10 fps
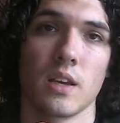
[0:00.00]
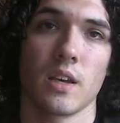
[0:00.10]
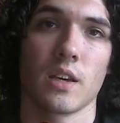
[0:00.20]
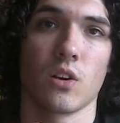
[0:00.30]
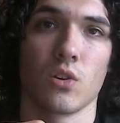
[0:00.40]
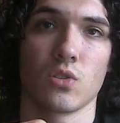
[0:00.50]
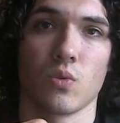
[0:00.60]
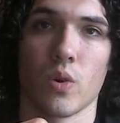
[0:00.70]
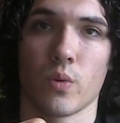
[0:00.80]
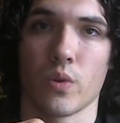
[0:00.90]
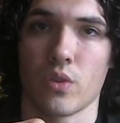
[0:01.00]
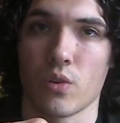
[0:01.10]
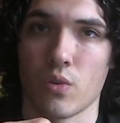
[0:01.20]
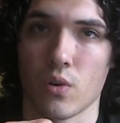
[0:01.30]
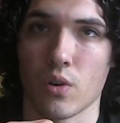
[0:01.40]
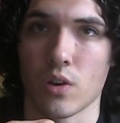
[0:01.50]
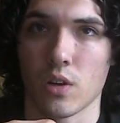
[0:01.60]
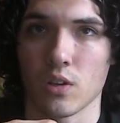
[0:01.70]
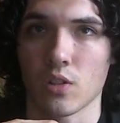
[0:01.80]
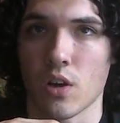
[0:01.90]
It can also work with your
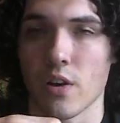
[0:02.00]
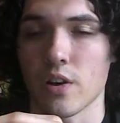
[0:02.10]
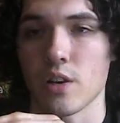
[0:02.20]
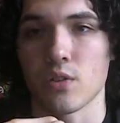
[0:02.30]
Atari